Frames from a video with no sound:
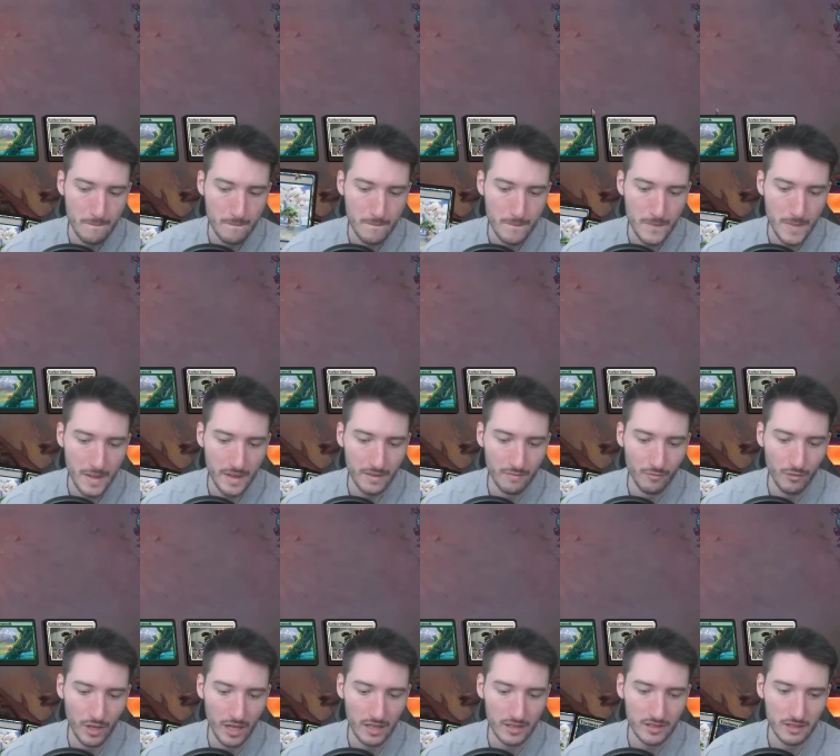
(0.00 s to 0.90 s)
But
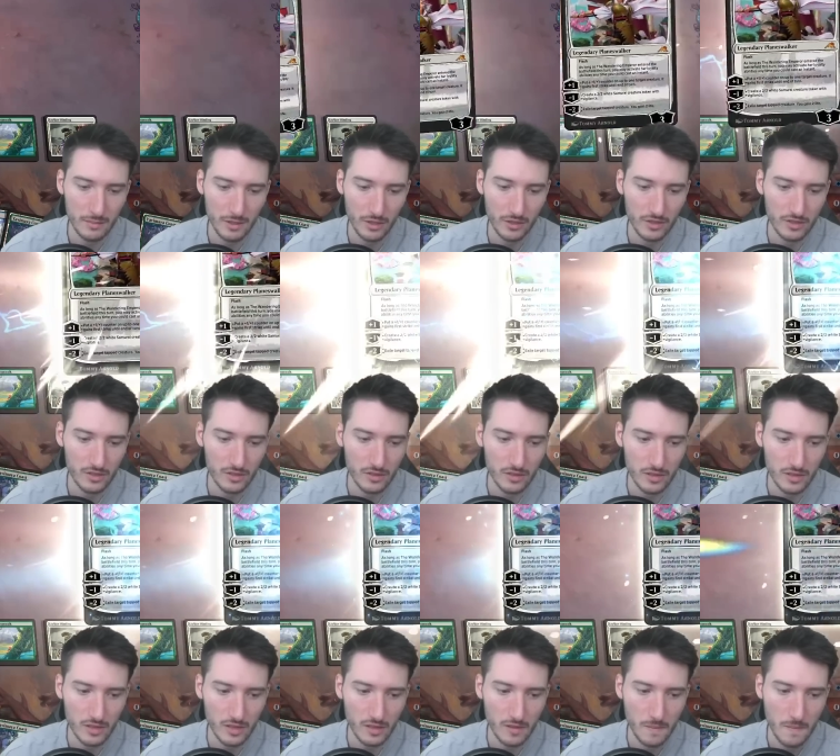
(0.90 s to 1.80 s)
what else am I gonna do, you
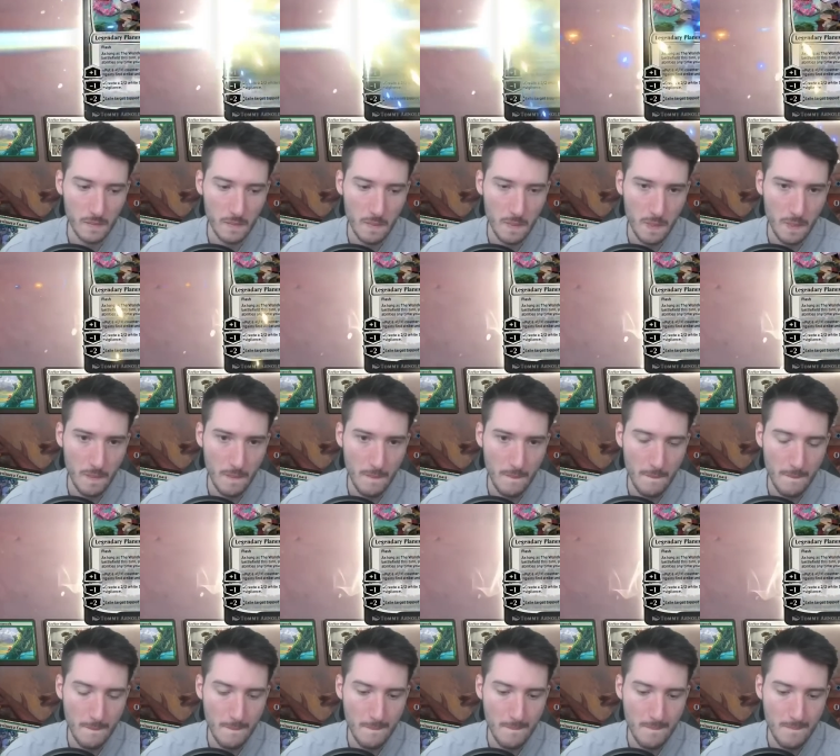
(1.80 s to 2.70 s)
know?
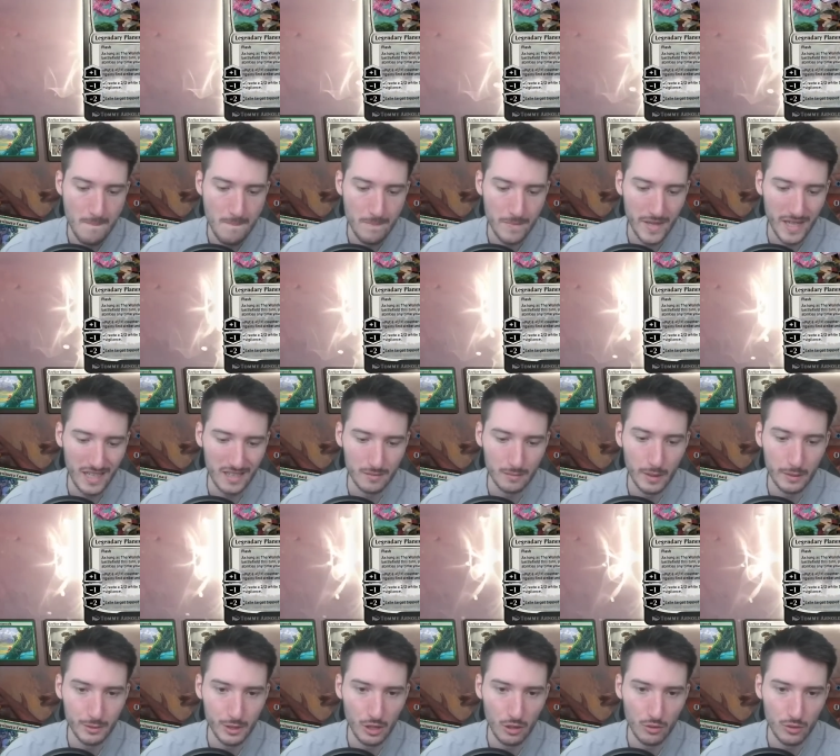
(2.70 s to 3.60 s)
Cast
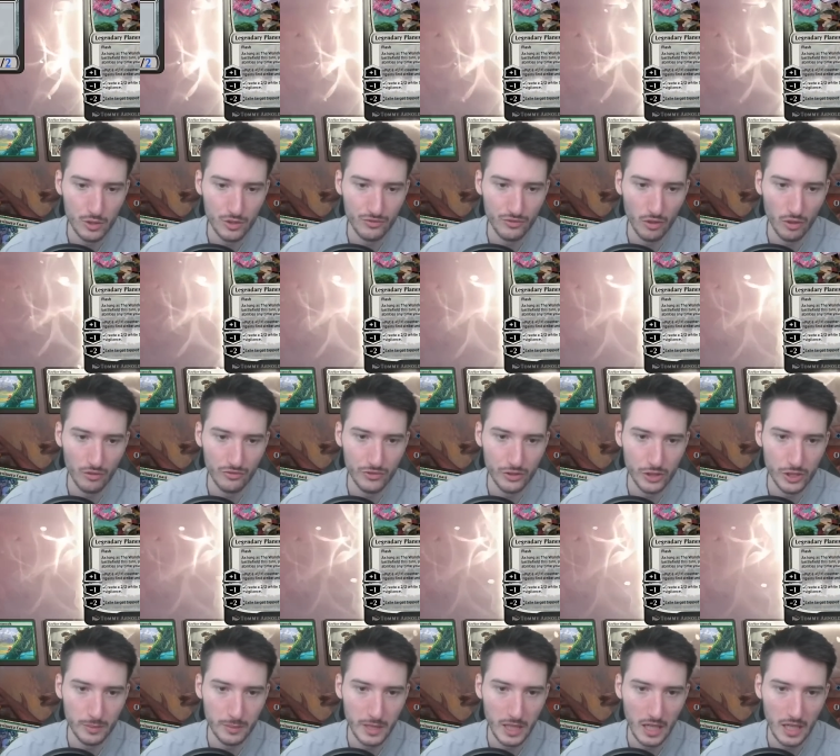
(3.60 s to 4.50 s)
Memory Deluge, fall further
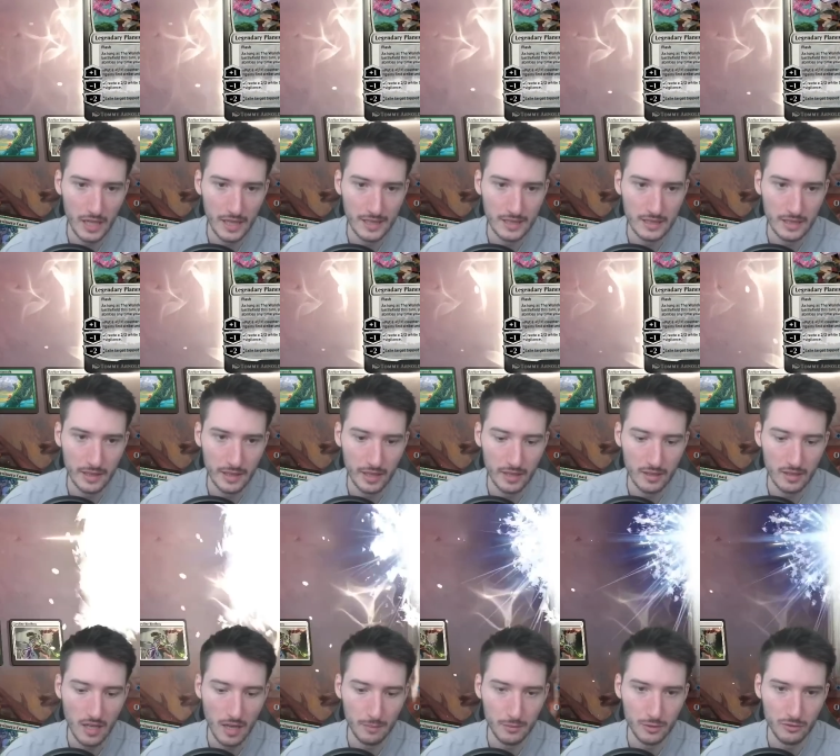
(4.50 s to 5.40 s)
behind, they get
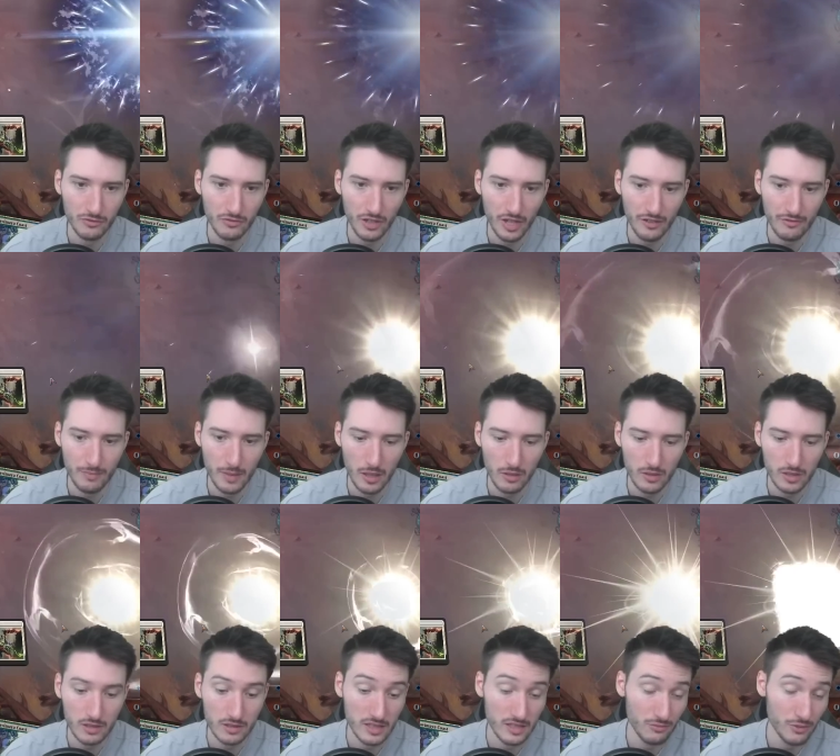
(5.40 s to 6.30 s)
up to 5
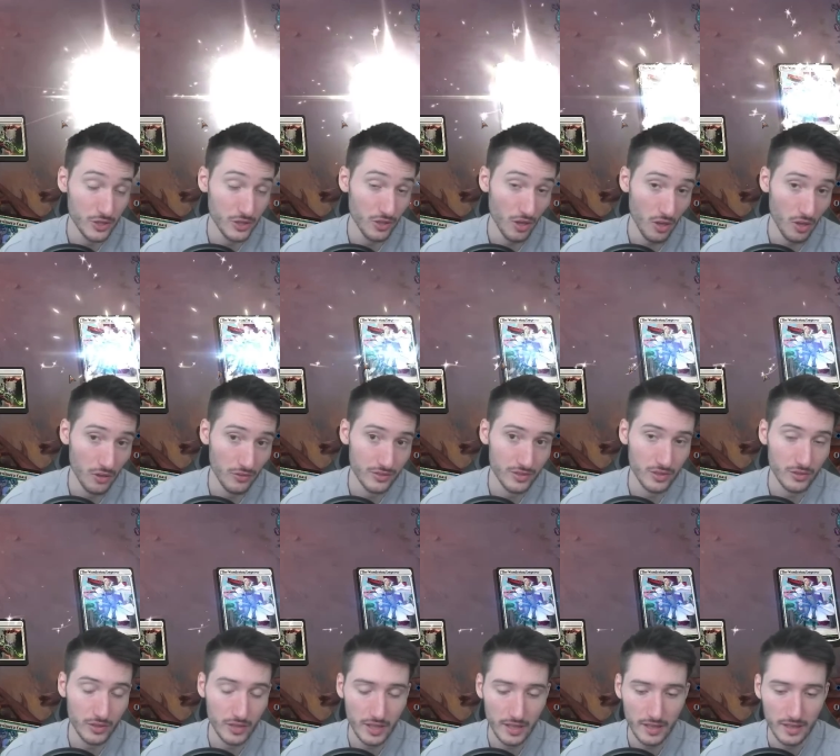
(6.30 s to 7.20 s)
power. It resolves,
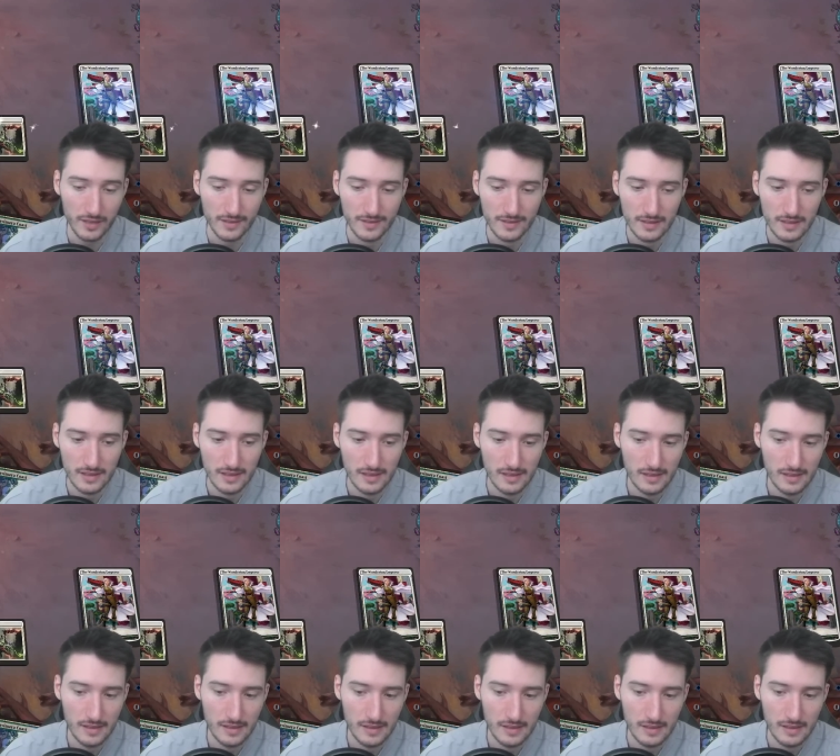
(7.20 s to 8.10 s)
okay.
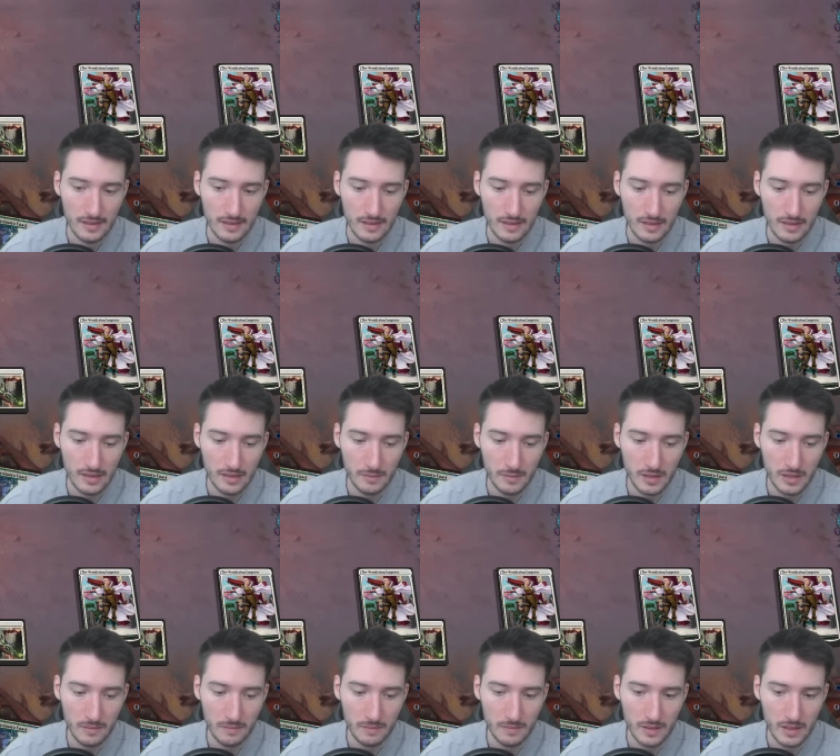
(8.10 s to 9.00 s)

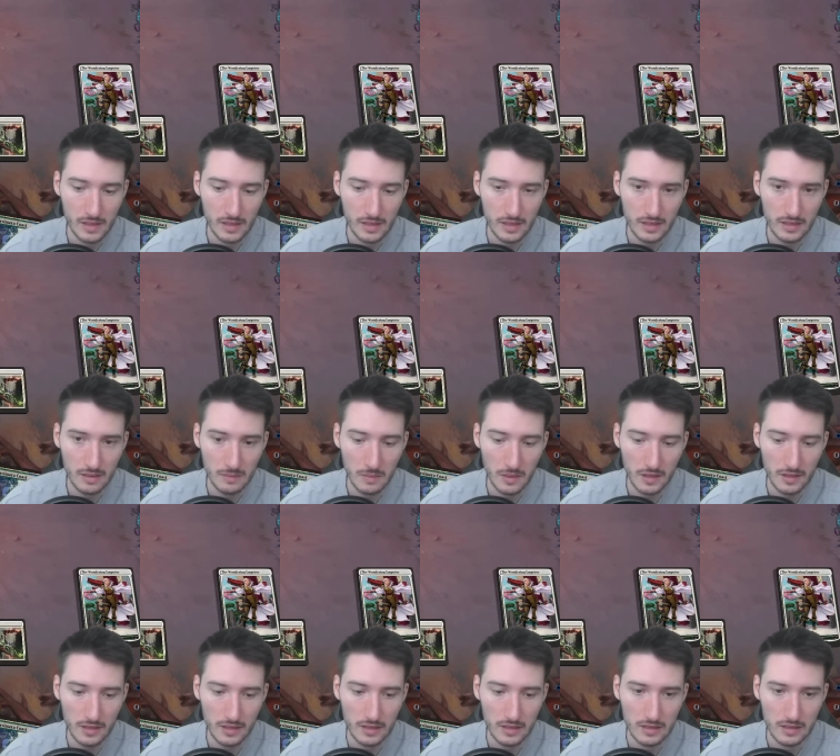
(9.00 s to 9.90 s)
And I guess I'm
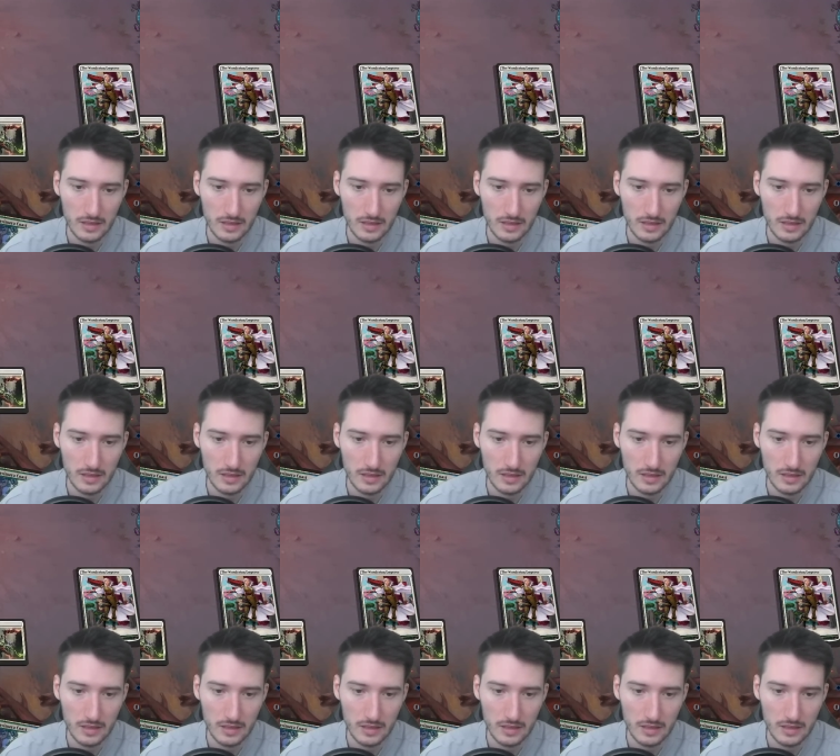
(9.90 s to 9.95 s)
lucky.